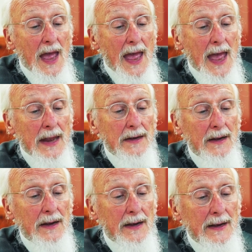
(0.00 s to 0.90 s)
and
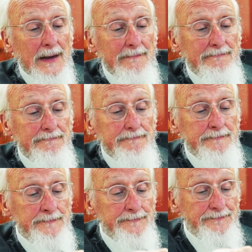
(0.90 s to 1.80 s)

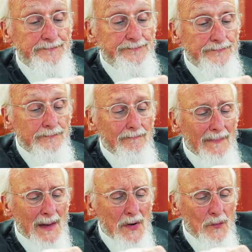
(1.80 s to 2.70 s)

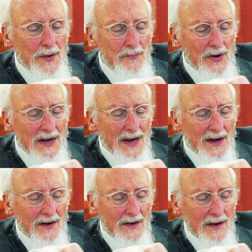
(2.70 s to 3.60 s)
but we bring
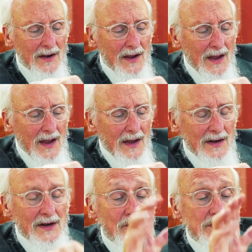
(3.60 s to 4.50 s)
here
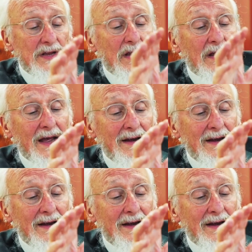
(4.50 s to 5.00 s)
an interesting